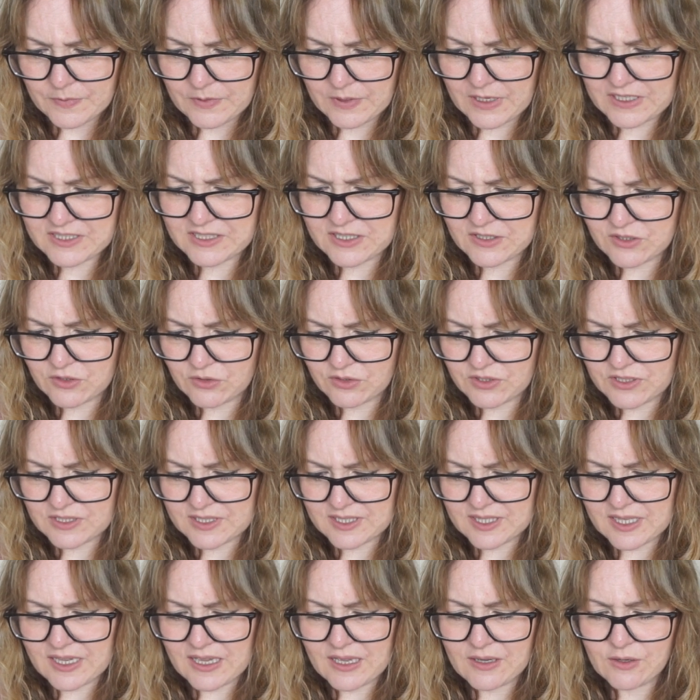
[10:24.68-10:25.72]
Yes, it does,
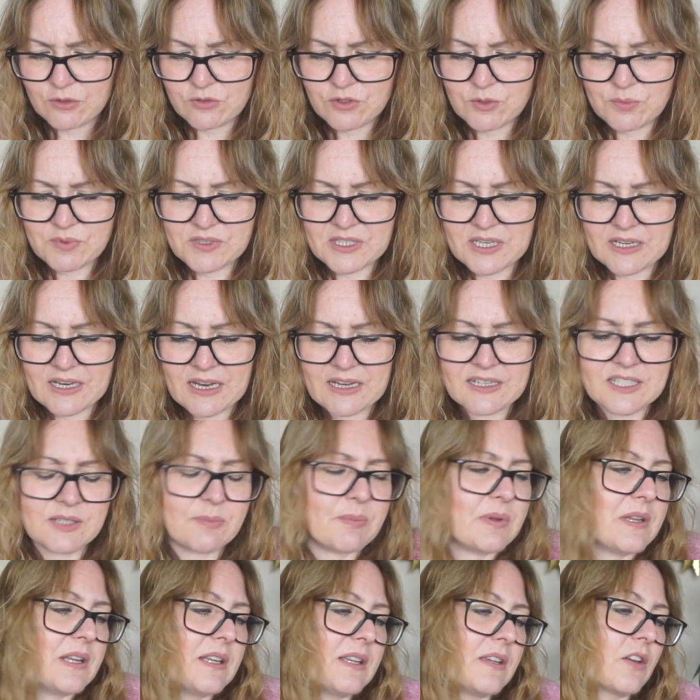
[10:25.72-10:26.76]
it's there. 100%
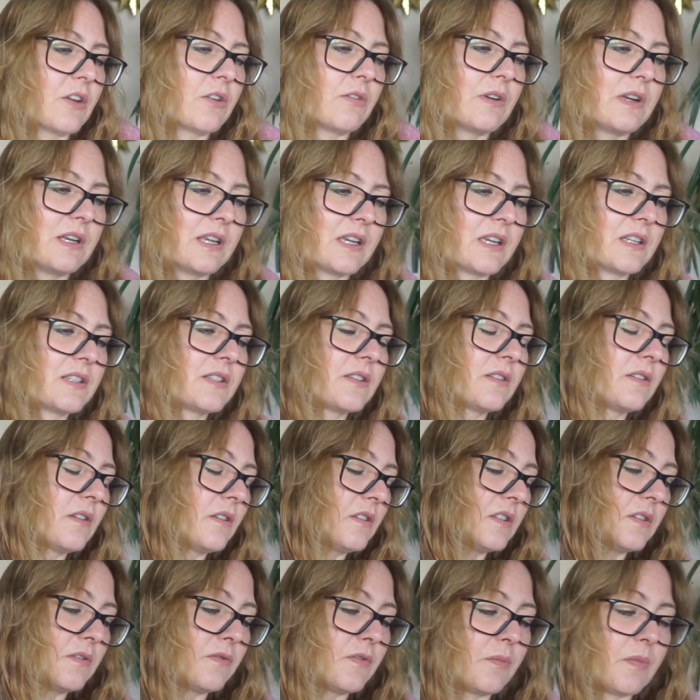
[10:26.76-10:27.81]
anti-pilling acrylic. It's a
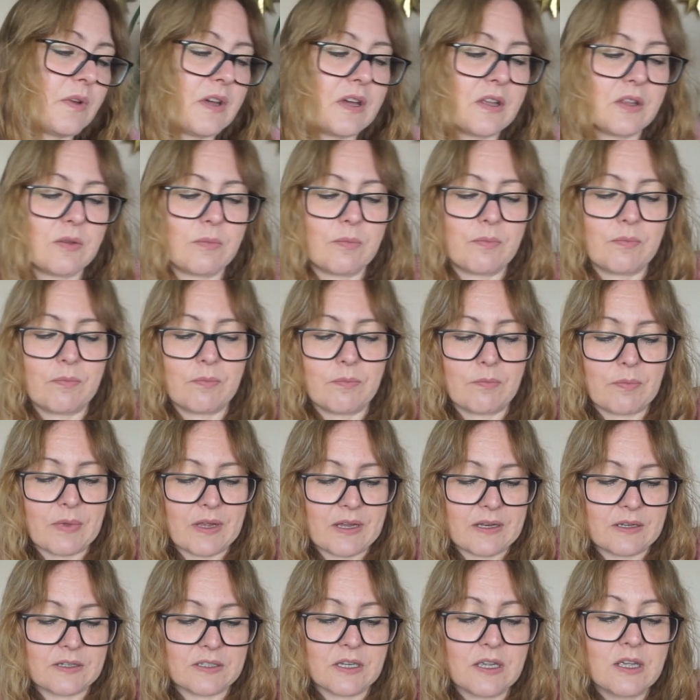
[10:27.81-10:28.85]
different pattern
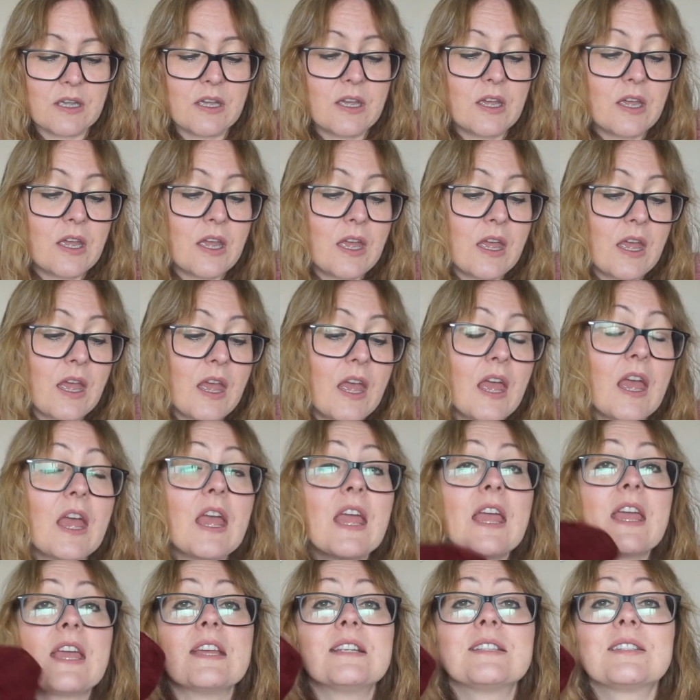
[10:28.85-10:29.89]
band.
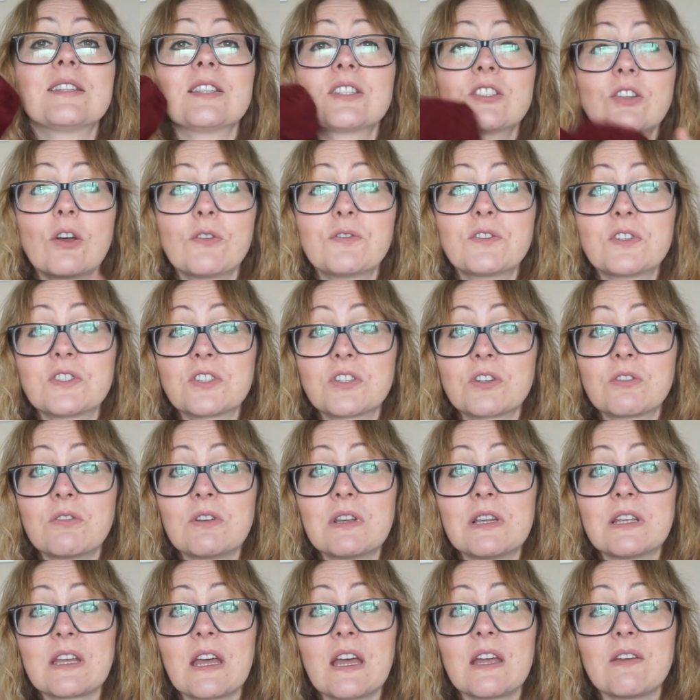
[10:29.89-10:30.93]
It is the softest
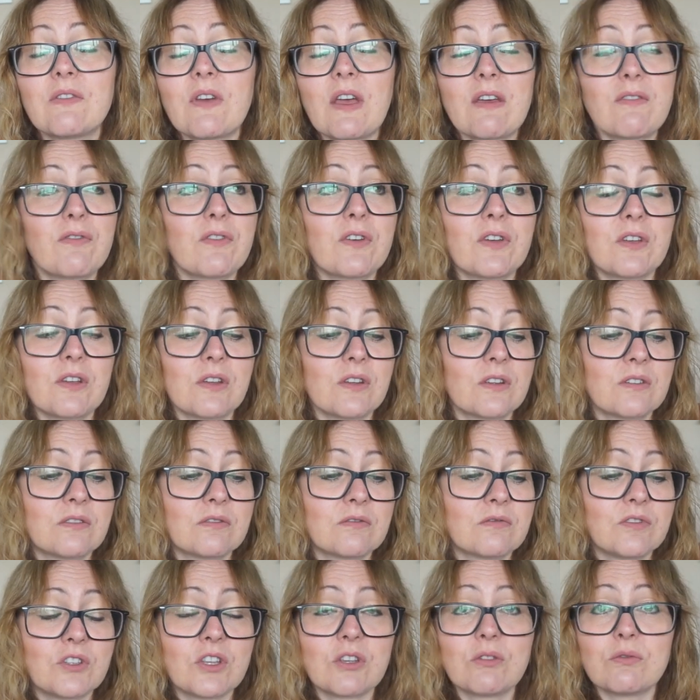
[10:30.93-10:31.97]
acrylic I've ever
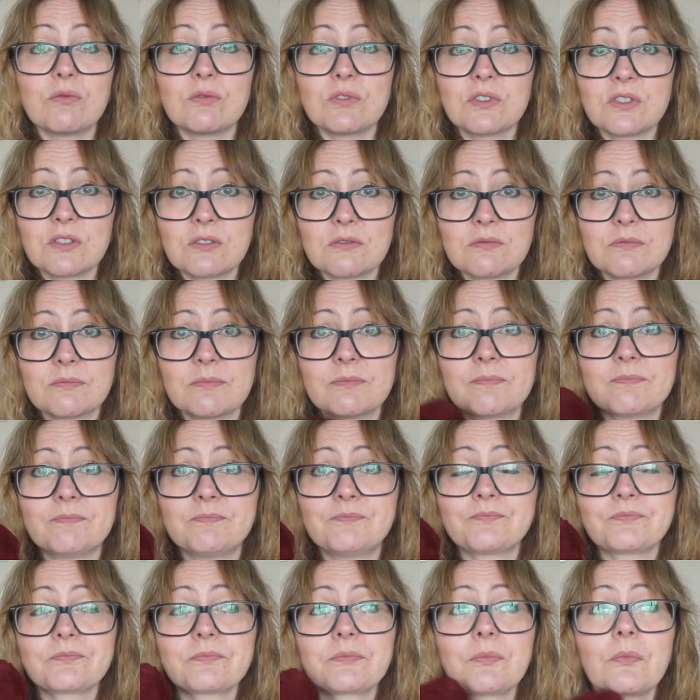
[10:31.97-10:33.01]
used.
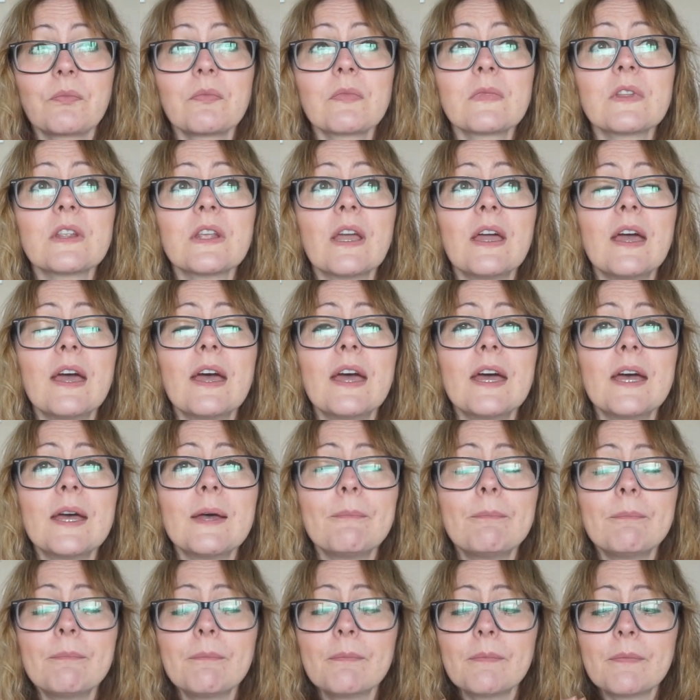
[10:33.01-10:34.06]

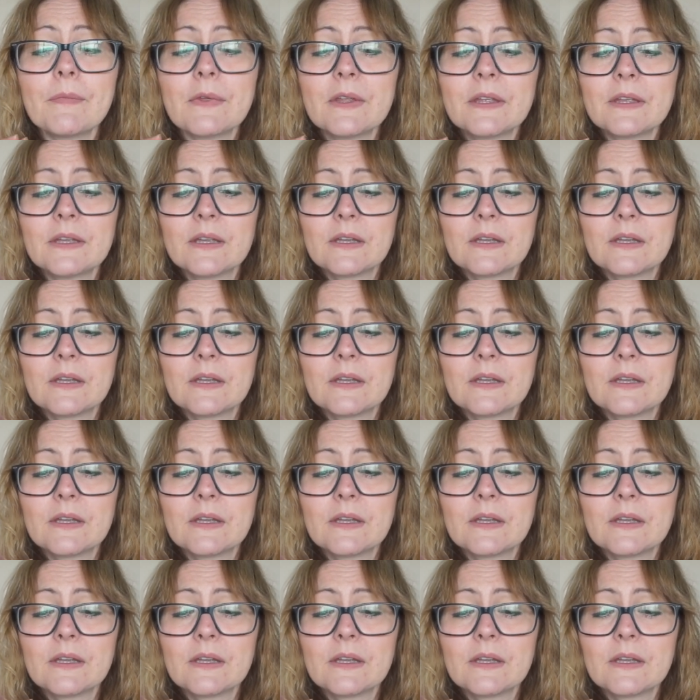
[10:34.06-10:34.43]
Um,